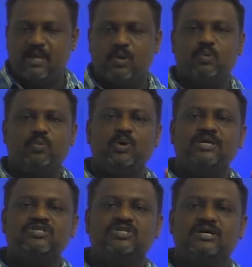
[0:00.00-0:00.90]

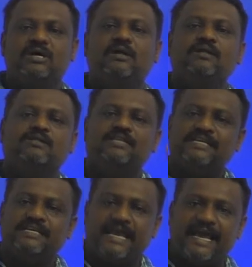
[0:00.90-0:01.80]
Once
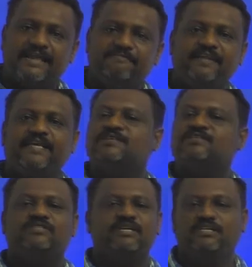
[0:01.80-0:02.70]
that carry flag
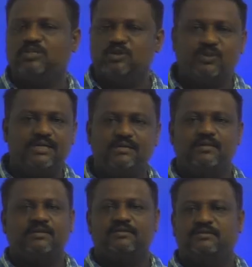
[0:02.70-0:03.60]
is set to 1,
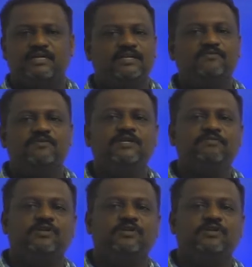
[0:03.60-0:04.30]
then and only